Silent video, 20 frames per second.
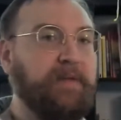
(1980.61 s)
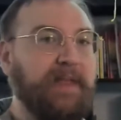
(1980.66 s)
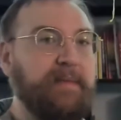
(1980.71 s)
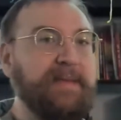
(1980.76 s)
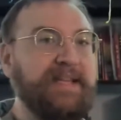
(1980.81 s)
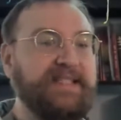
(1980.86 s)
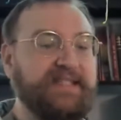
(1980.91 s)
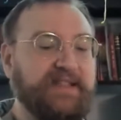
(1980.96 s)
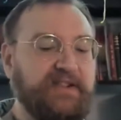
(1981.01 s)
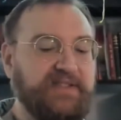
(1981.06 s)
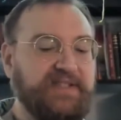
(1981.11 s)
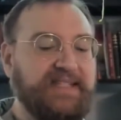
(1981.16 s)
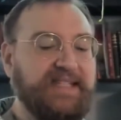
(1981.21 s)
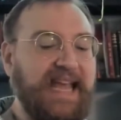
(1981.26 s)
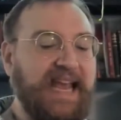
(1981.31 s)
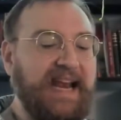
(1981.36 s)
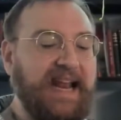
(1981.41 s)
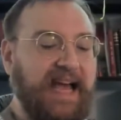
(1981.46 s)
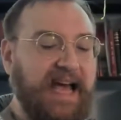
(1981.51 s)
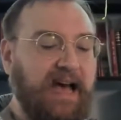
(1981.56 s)
That means there's
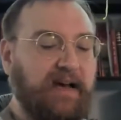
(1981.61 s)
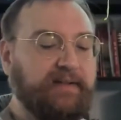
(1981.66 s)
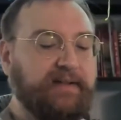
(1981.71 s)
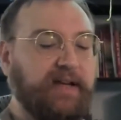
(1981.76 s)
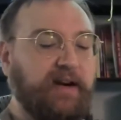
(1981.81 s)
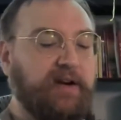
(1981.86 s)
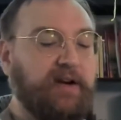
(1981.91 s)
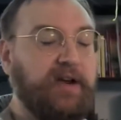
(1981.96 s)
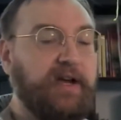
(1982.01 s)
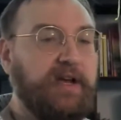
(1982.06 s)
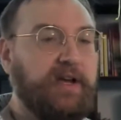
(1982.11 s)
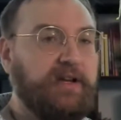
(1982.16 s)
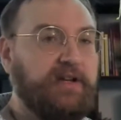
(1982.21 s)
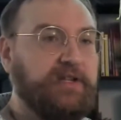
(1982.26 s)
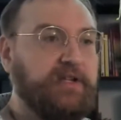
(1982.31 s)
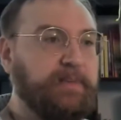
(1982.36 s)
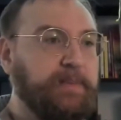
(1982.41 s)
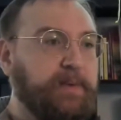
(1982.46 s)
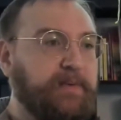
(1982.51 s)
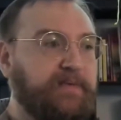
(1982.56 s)
data out there
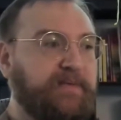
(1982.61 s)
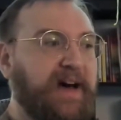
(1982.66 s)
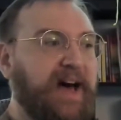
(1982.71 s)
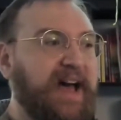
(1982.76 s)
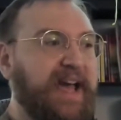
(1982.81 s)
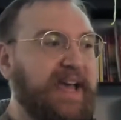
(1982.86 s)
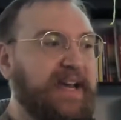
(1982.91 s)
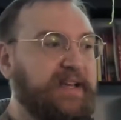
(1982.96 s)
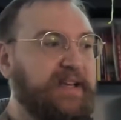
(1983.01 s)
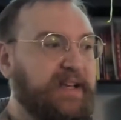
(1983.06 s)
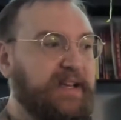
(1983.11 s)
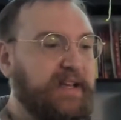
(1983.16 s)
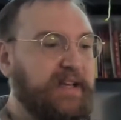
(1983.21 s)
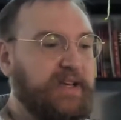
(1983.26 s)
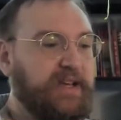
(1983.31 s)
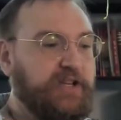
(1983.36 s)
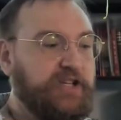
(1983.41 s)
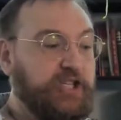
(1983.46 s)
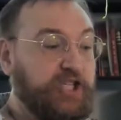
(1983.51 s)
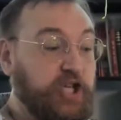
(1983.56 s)
to provide
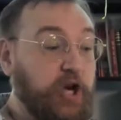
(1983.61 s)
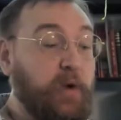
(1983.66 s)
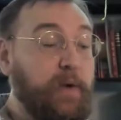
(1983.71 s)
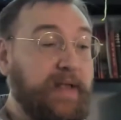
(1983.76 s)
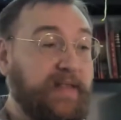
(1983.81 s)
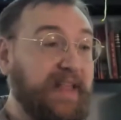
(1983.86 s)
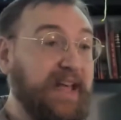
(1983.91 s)
showing that